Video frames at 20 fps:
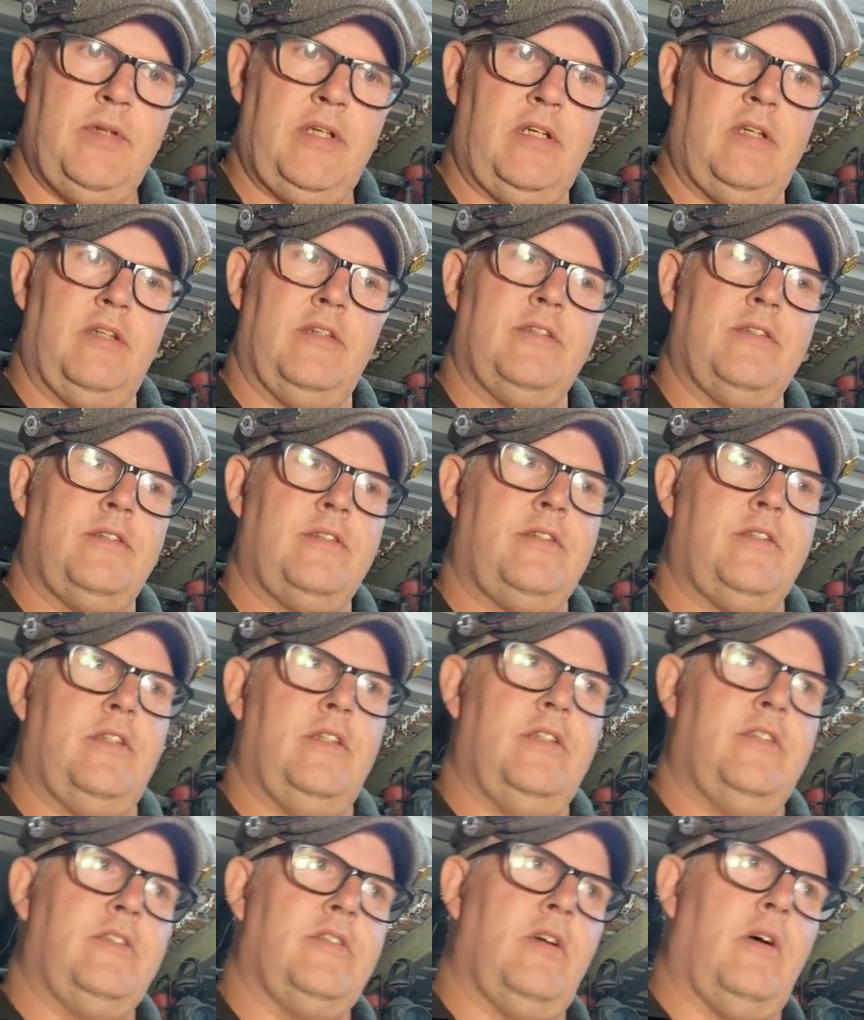because
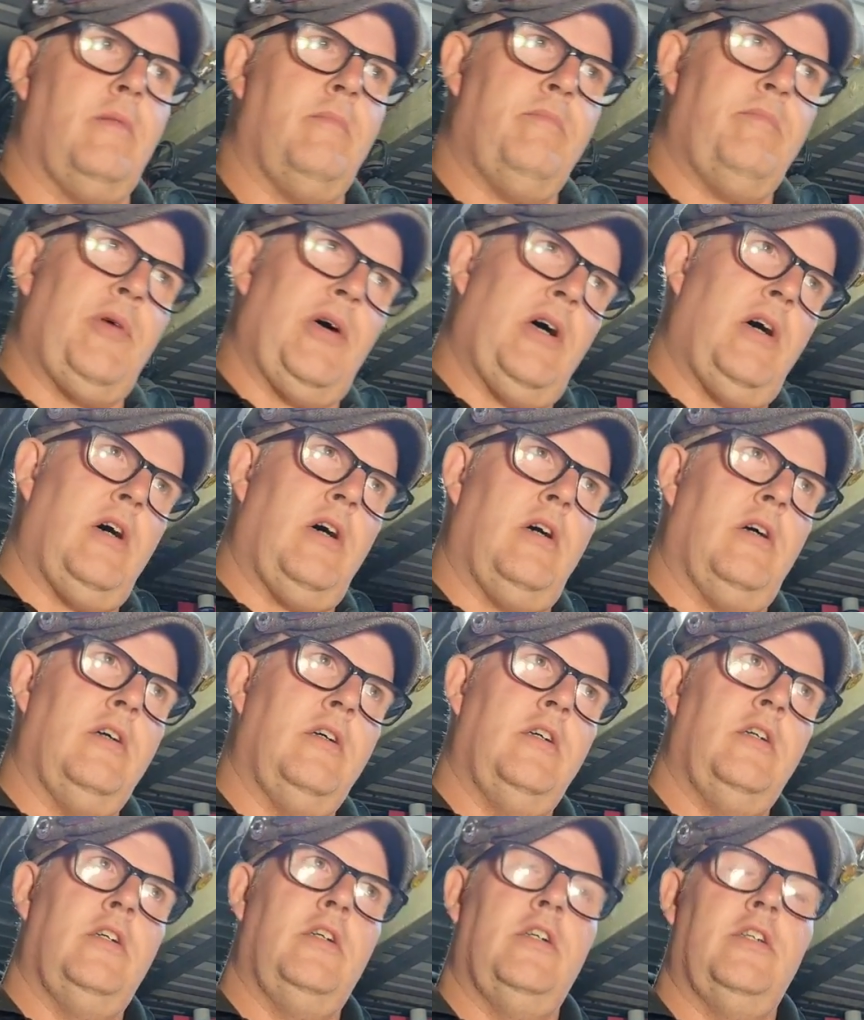the top part,
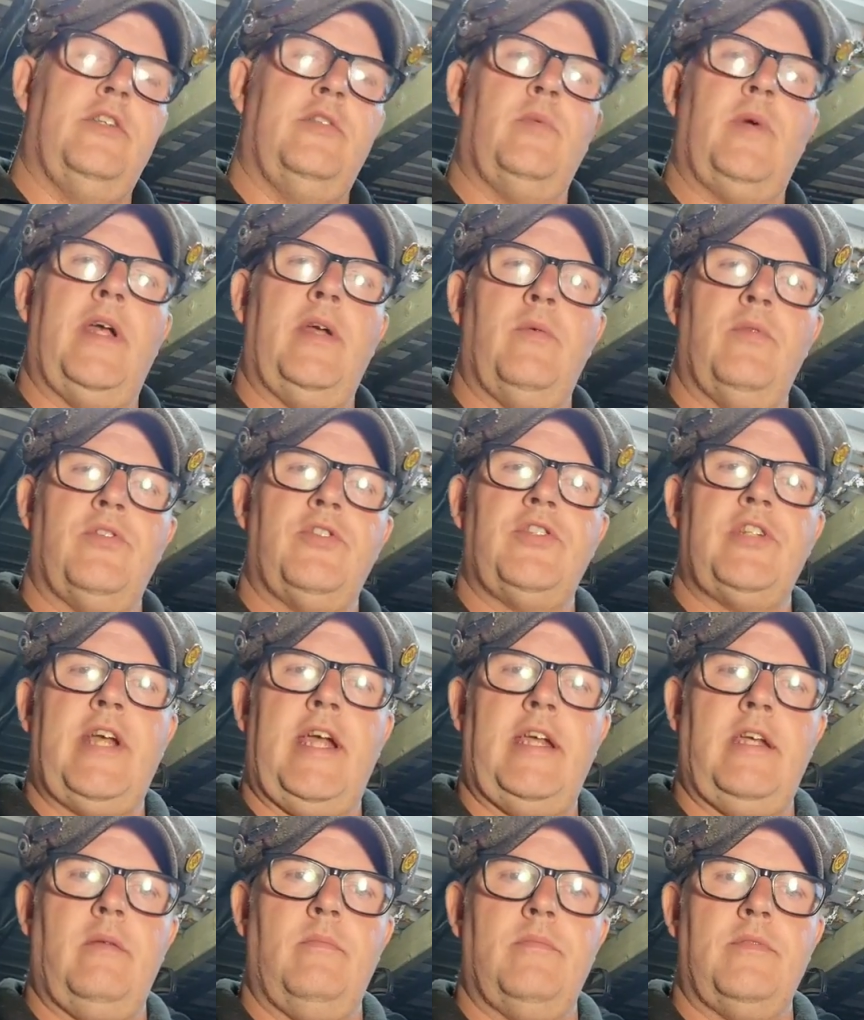the way it was
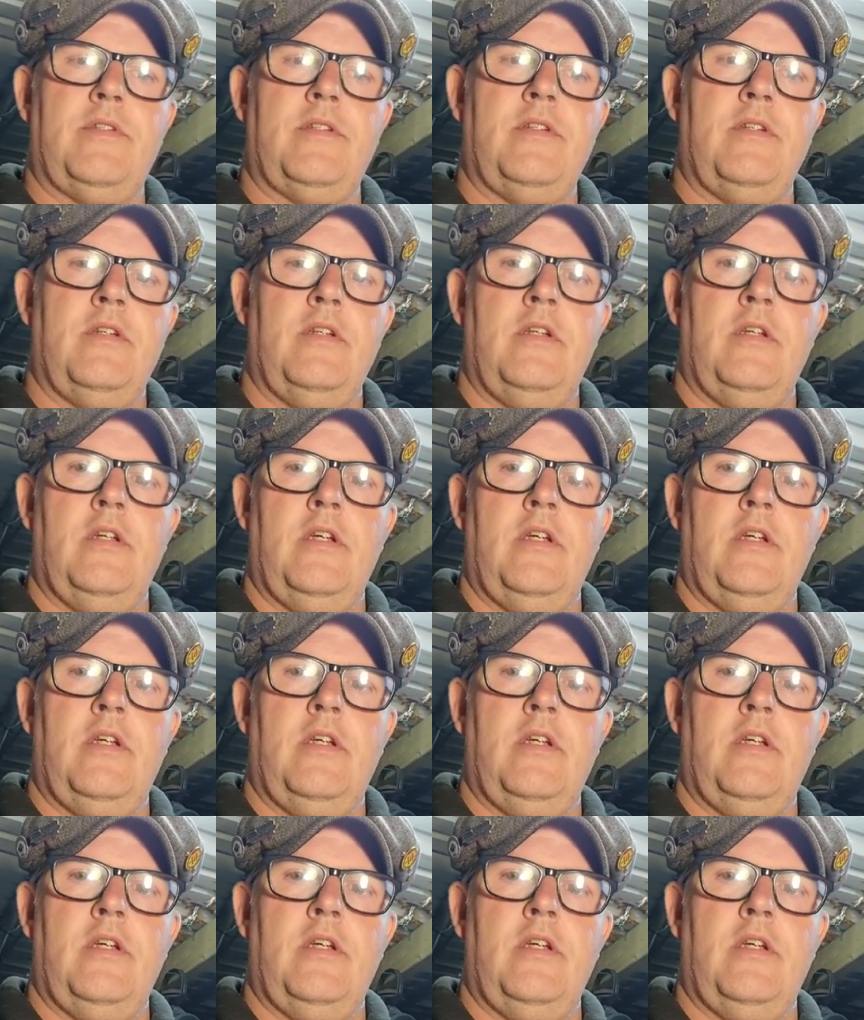shaped,